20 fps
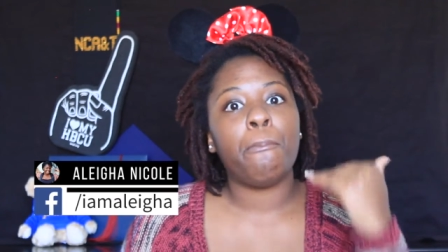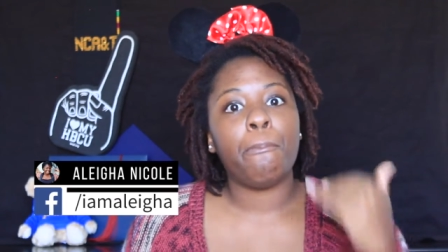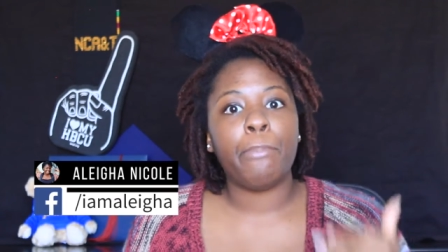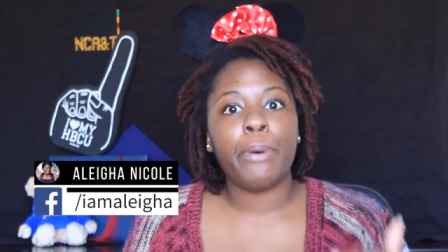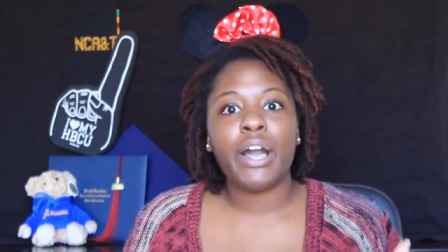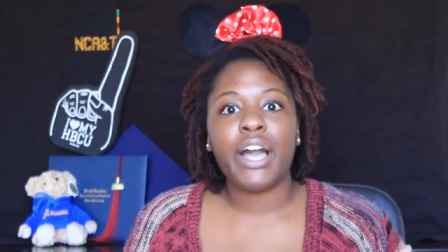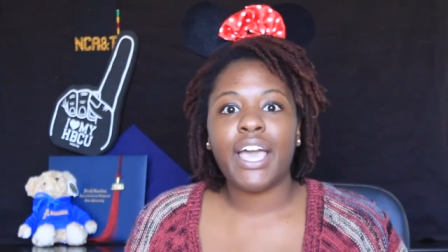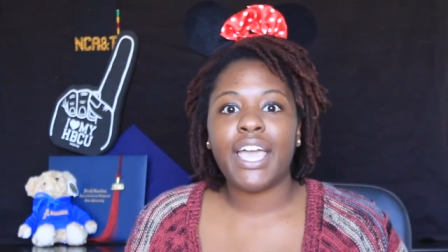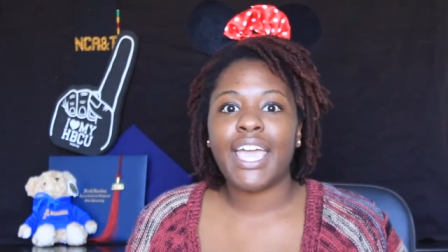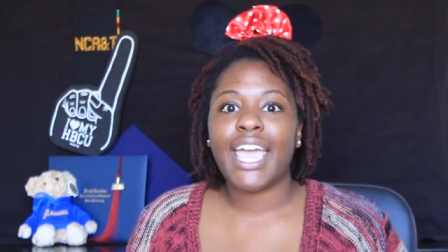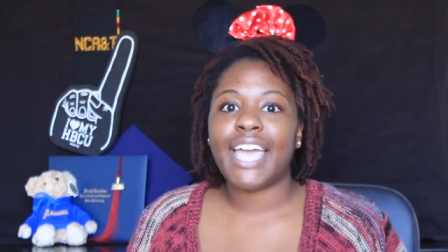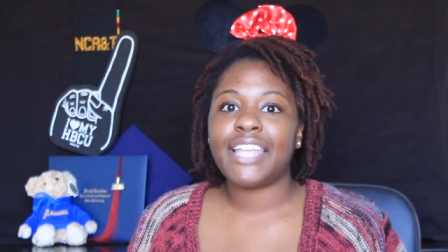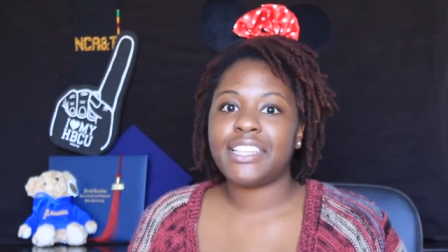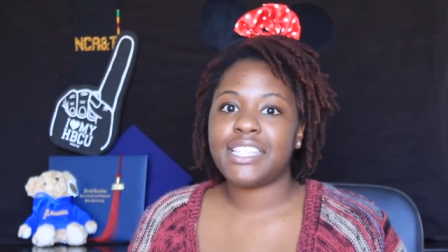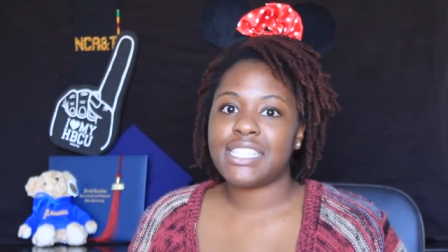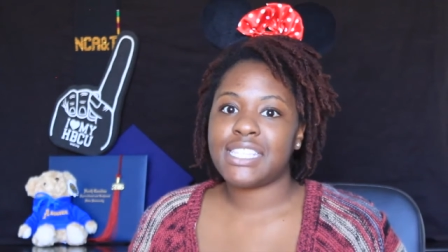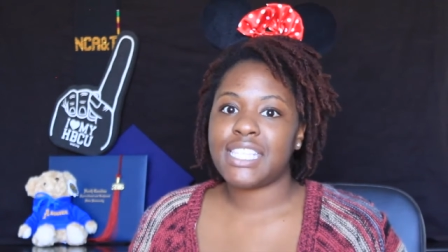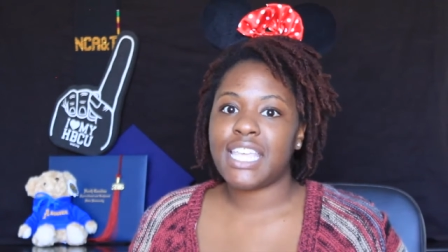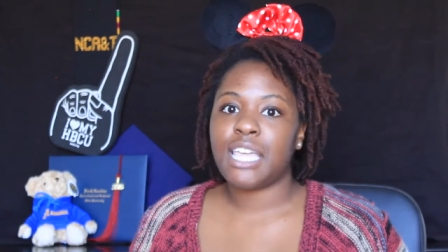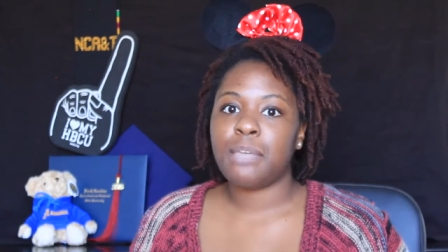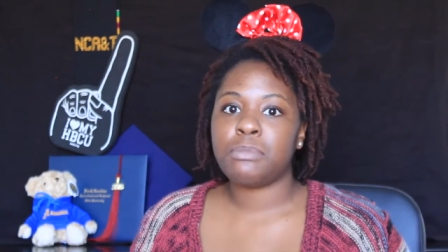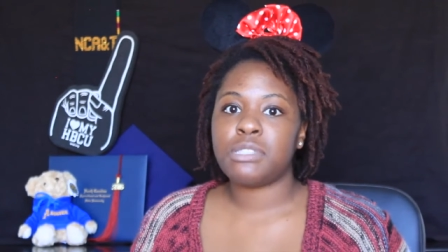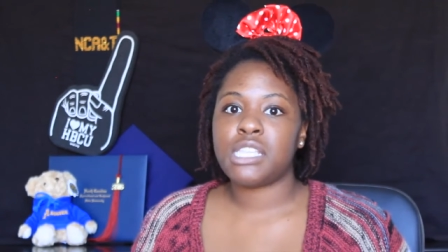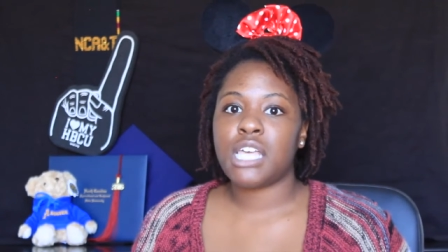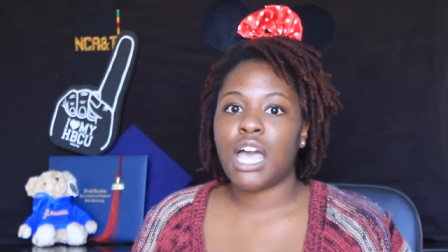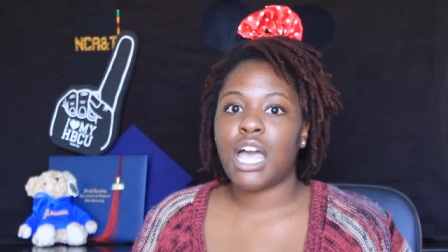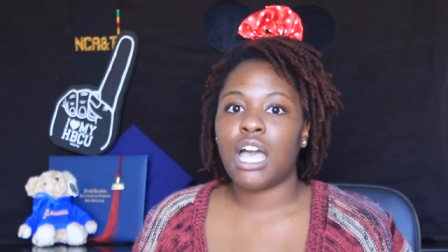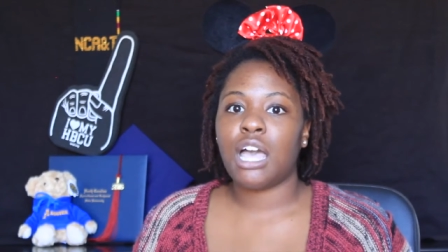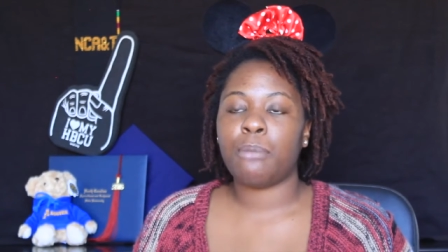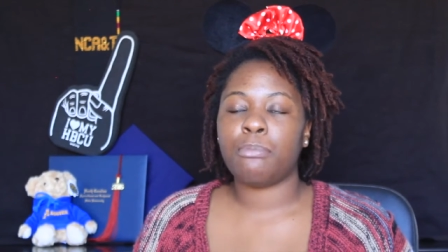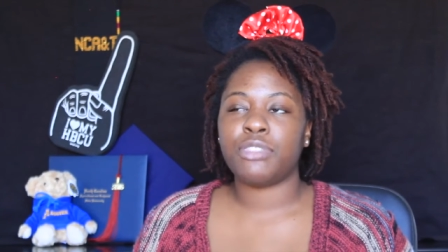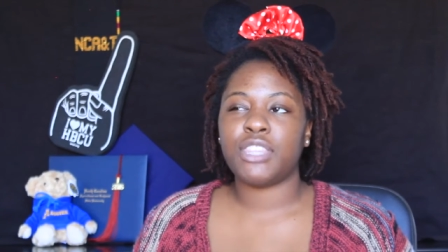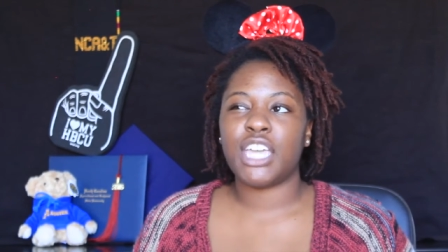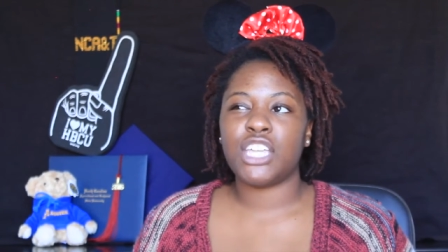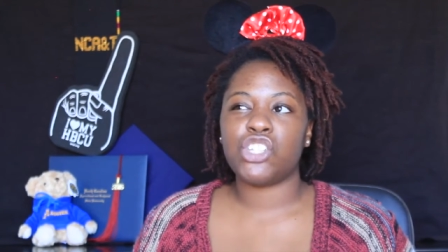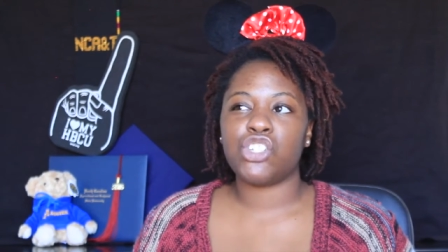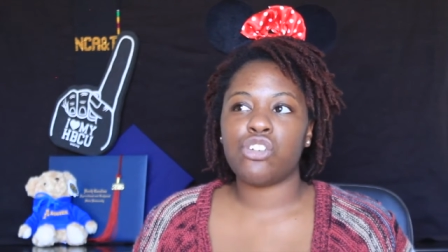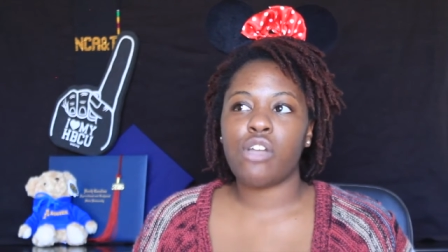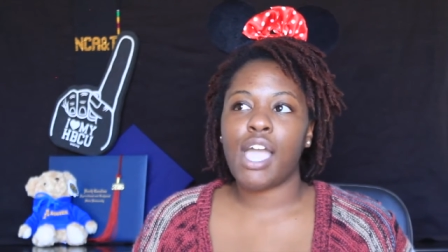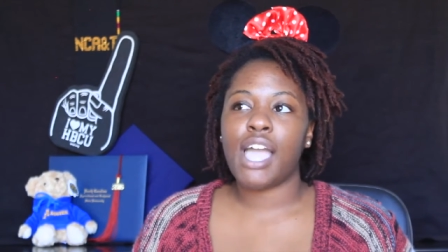But at the same time,
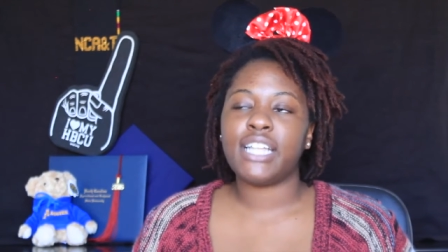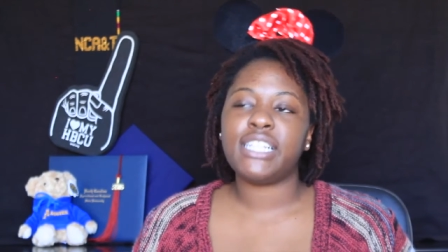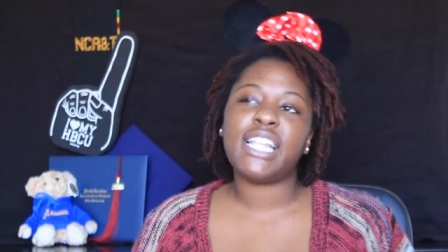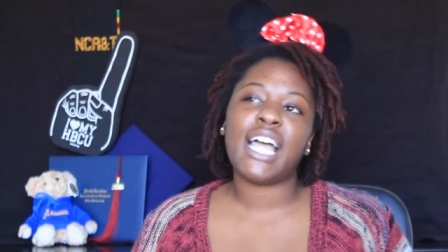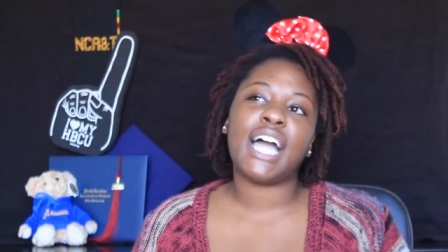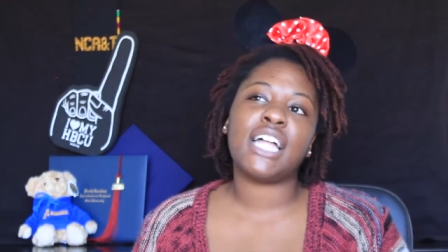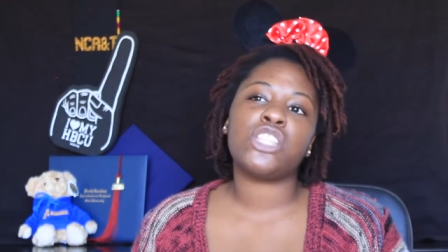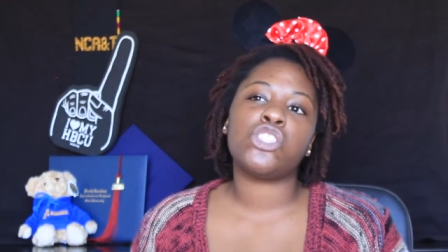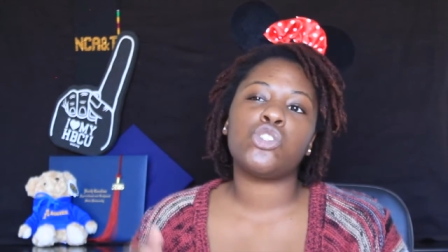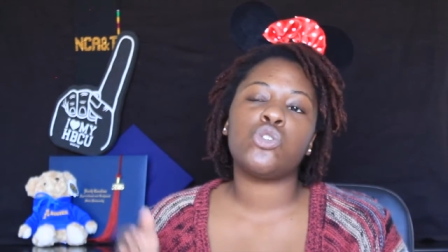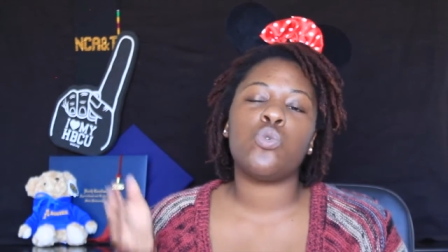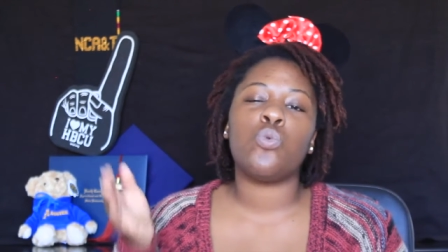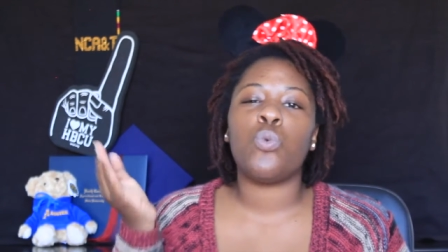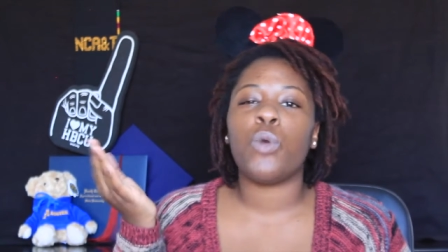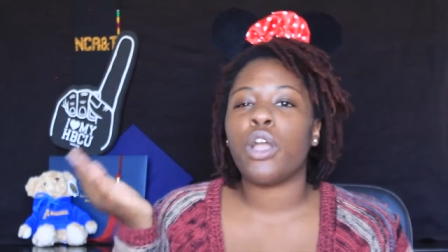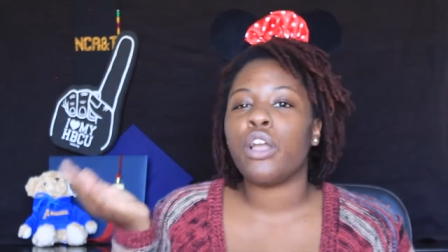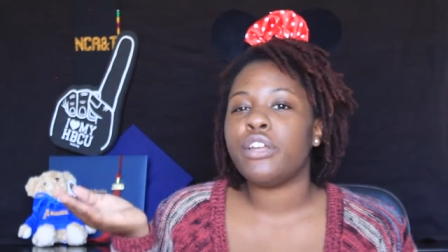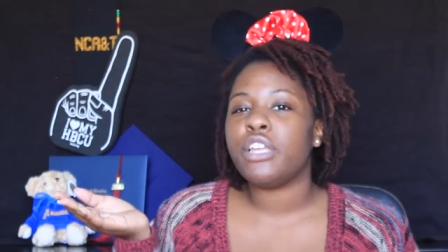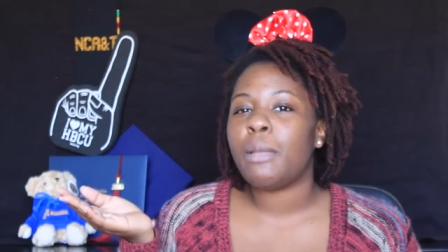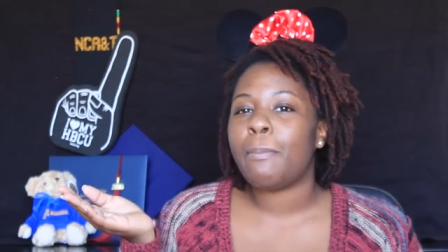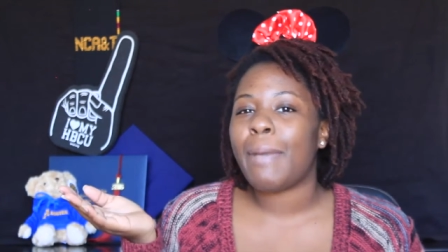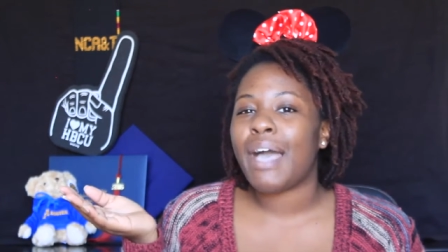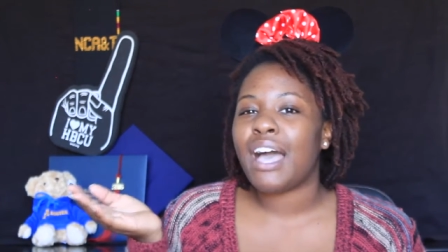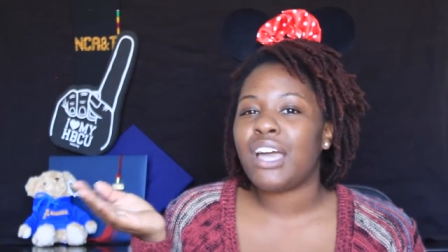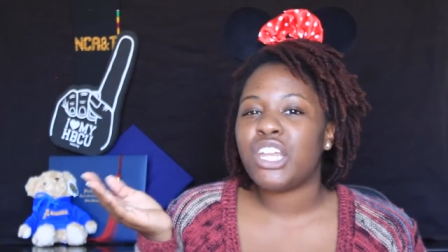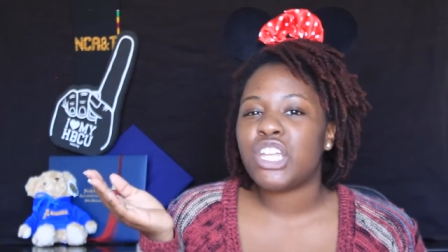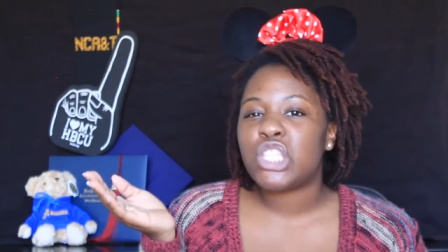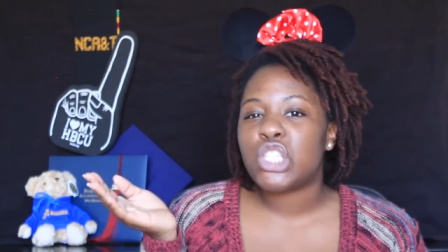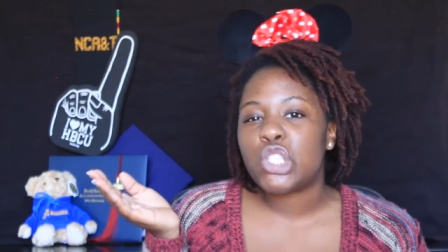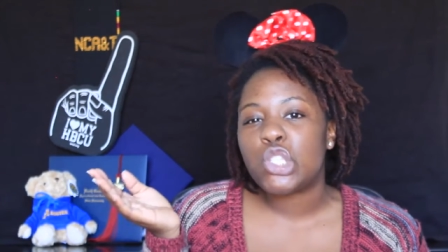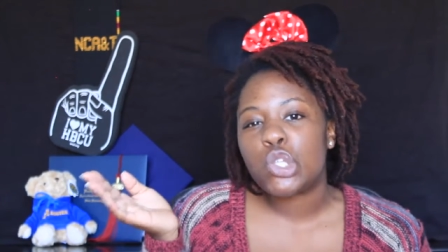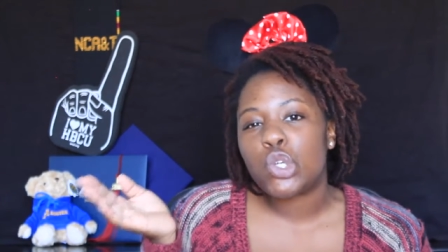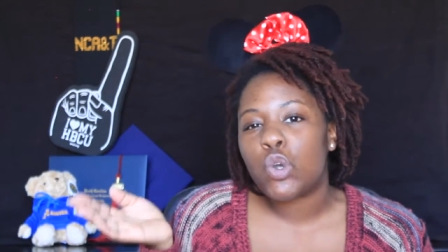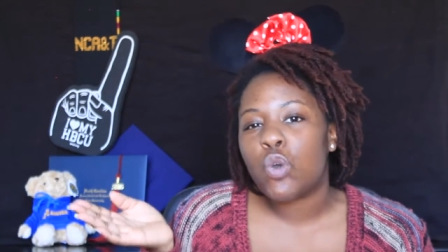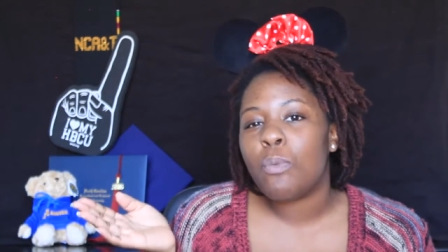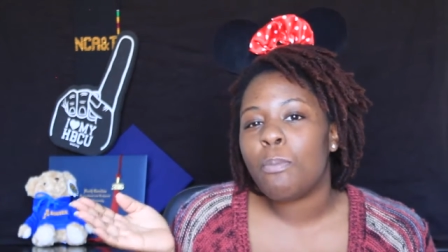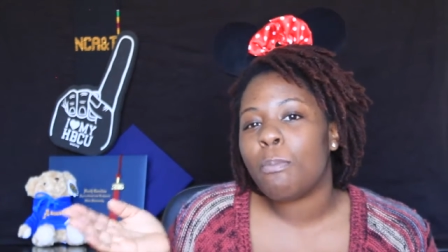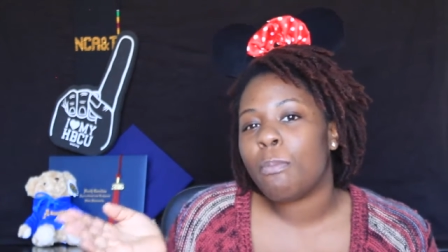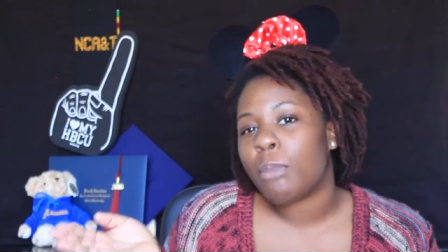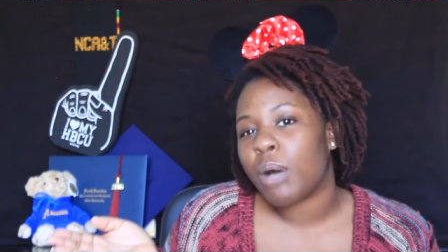they try not to worry about it
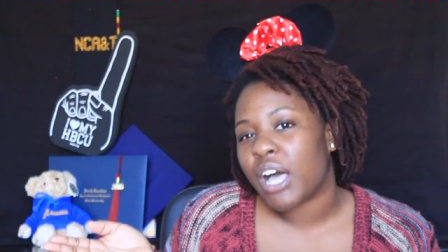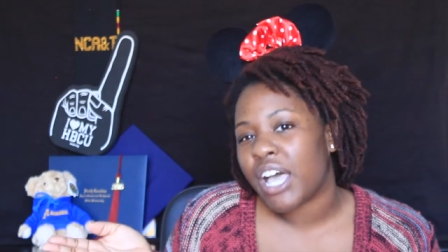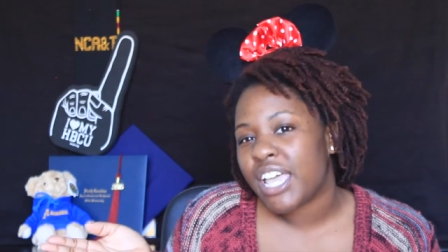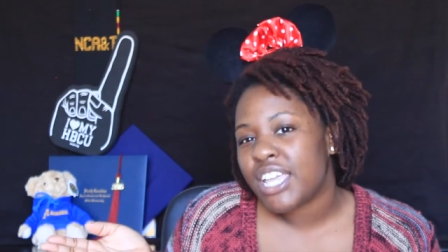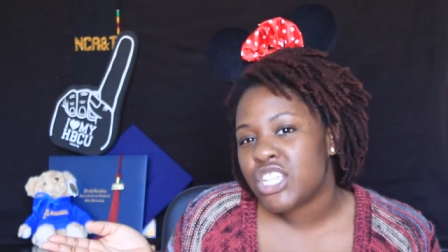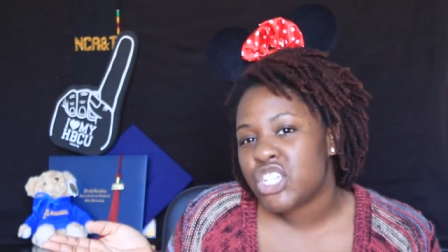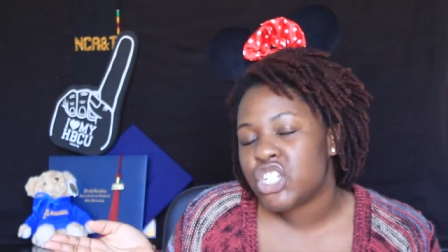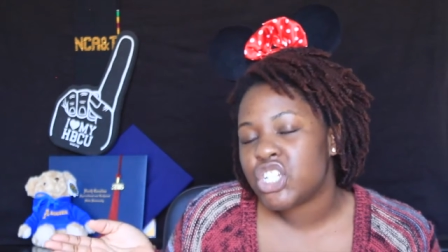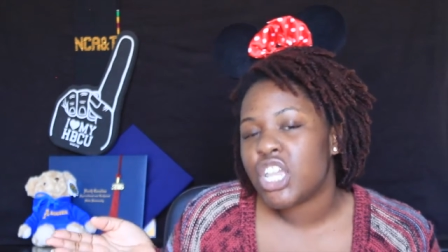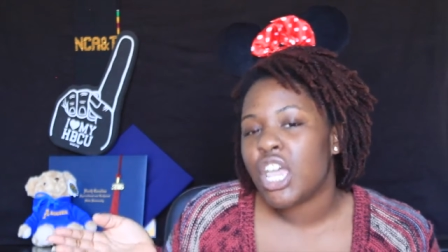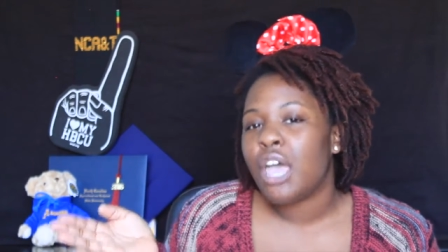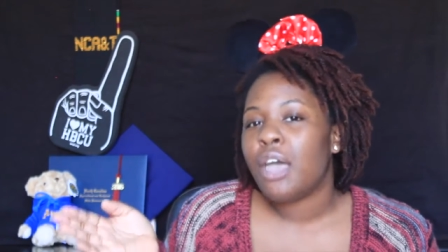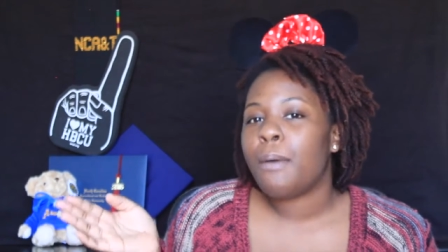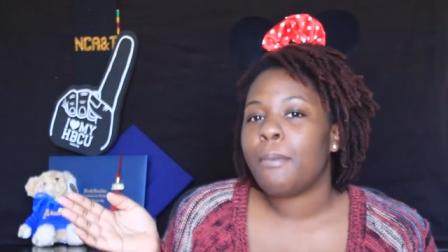too much.